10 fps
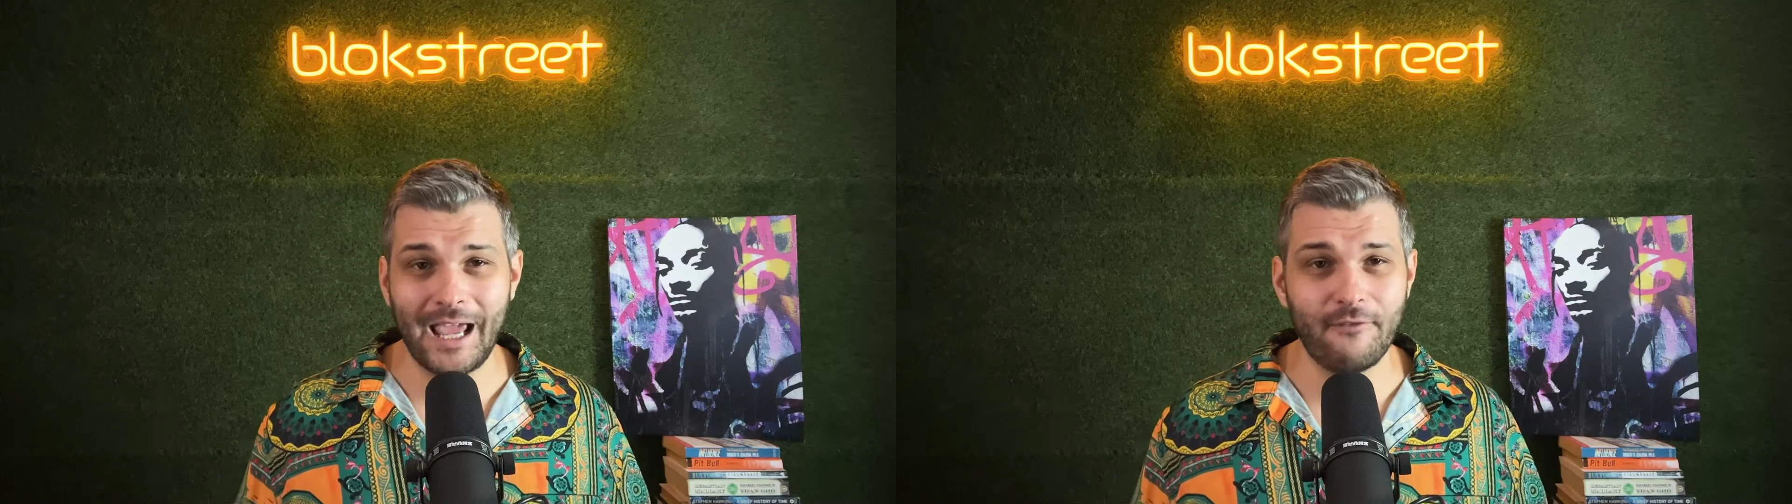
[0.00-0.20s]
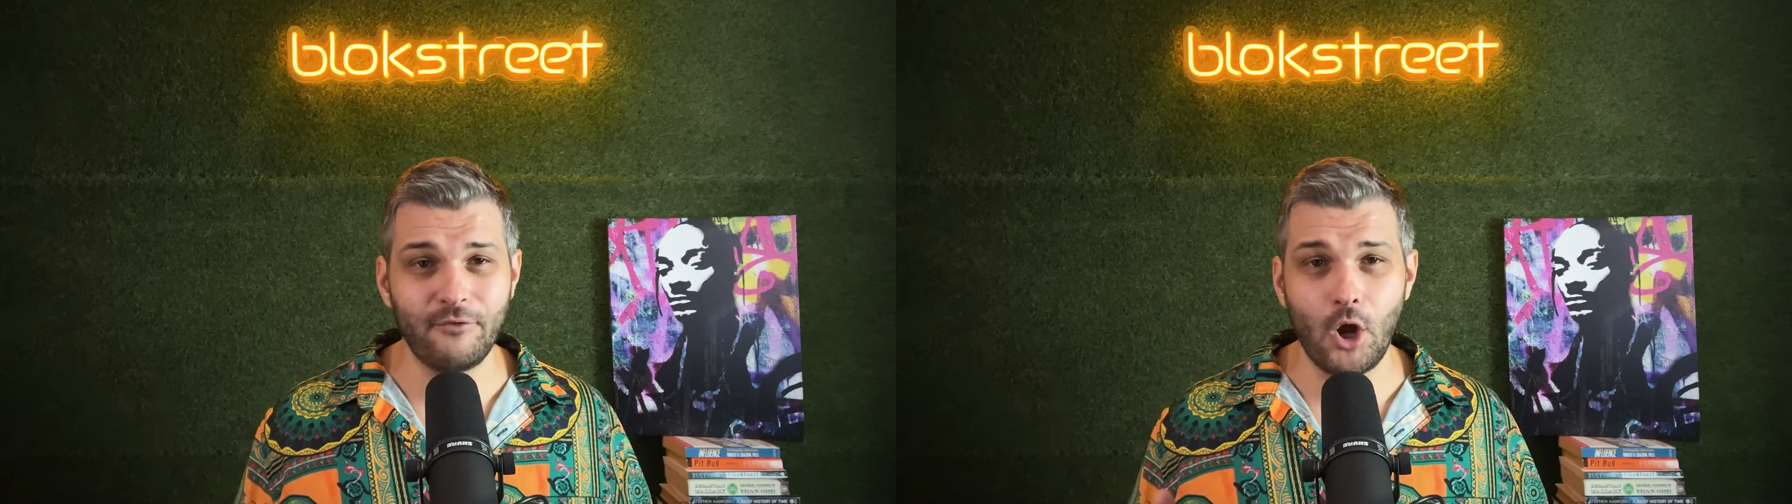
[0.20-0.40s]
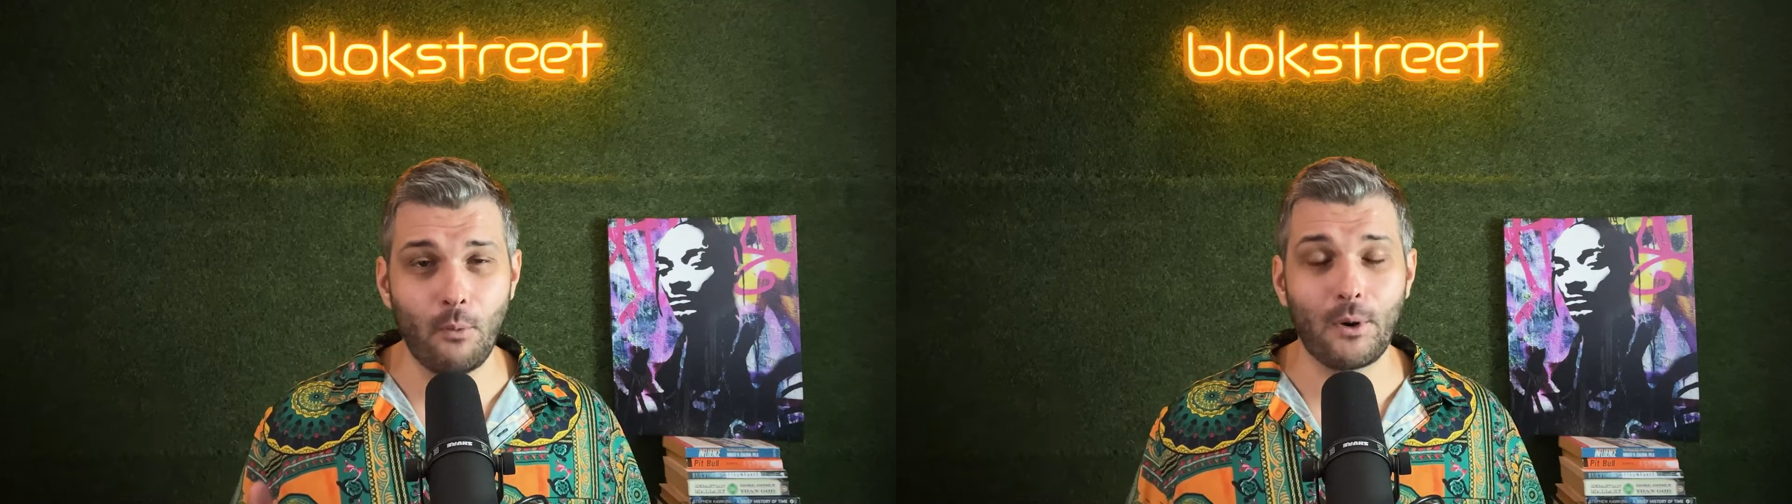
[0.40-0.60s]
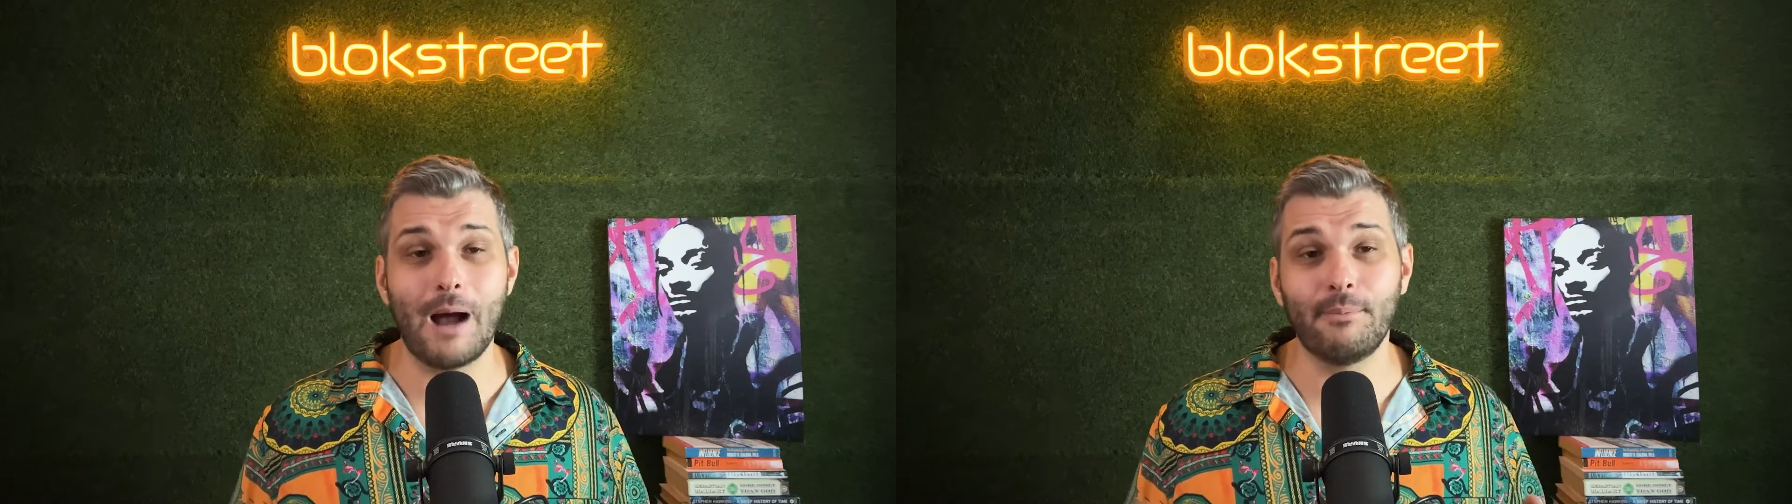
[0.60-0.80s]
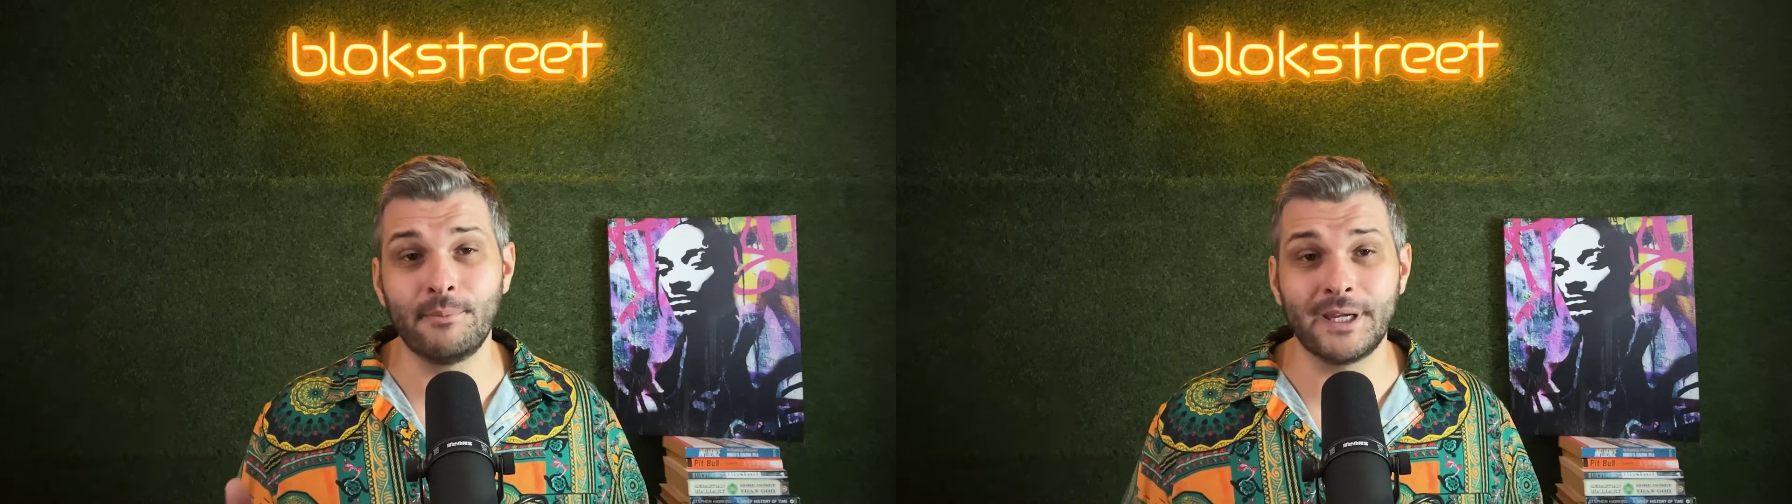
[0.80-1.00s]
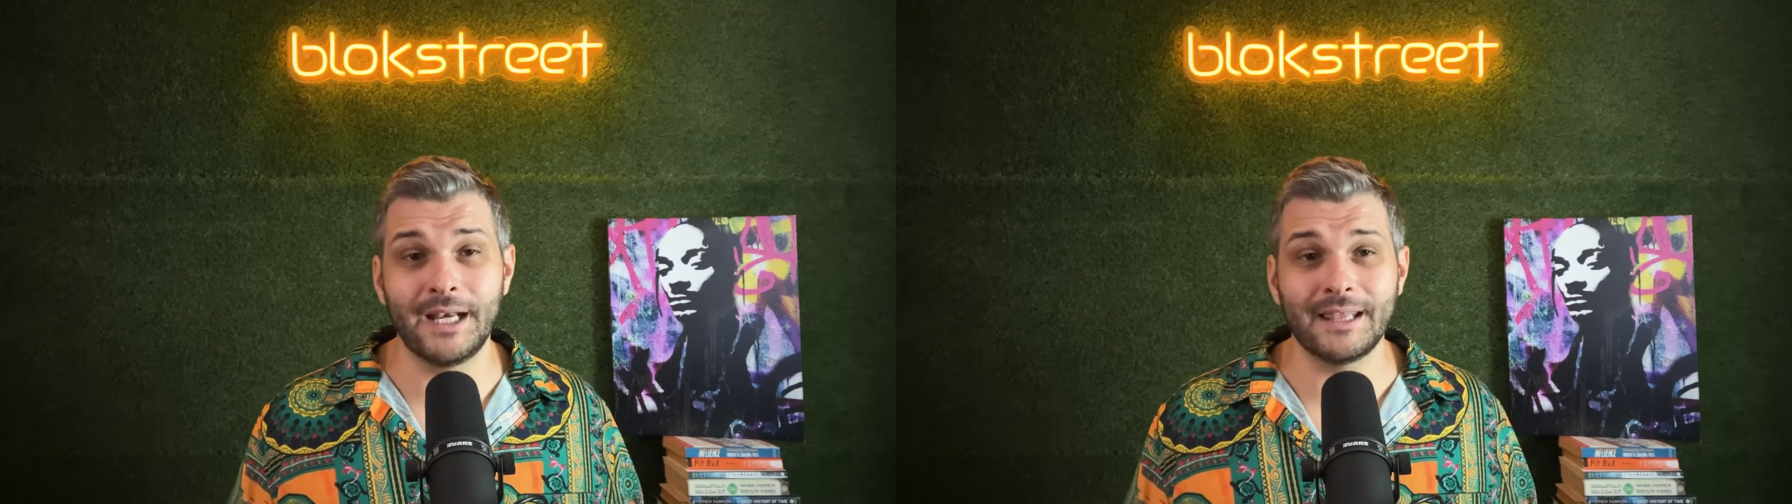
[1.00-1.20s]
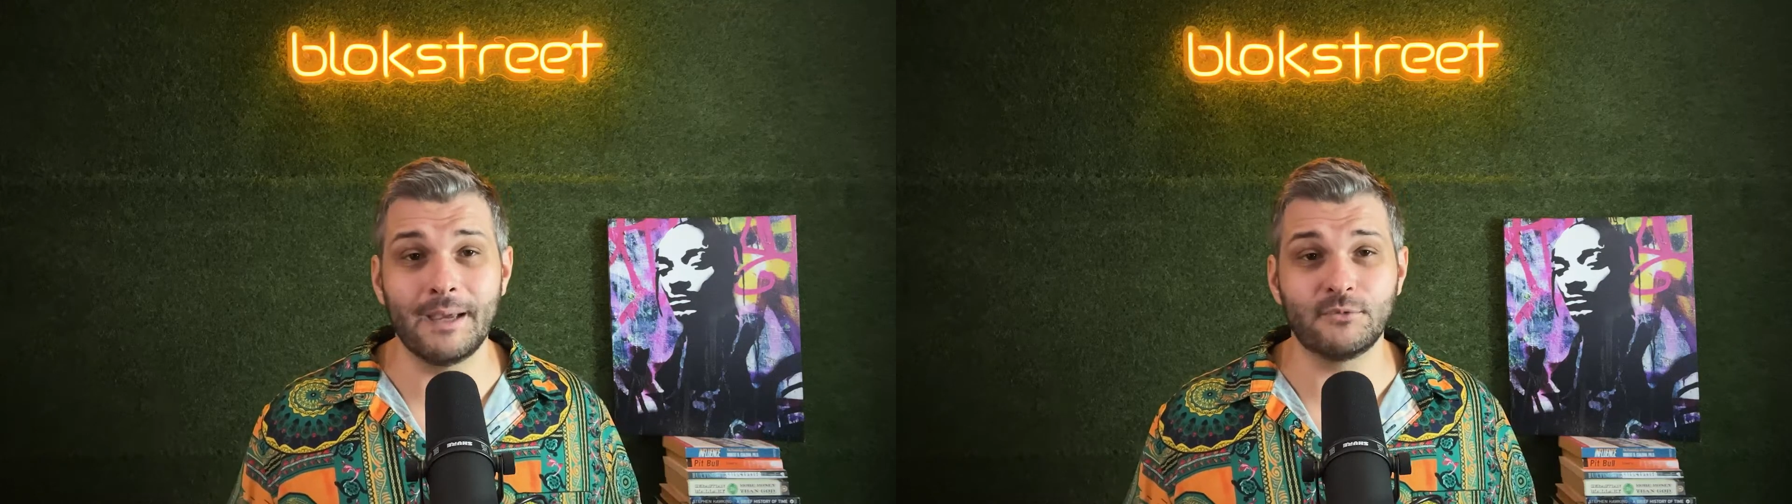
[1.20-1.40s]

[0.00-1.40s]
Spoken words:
have no problem getting them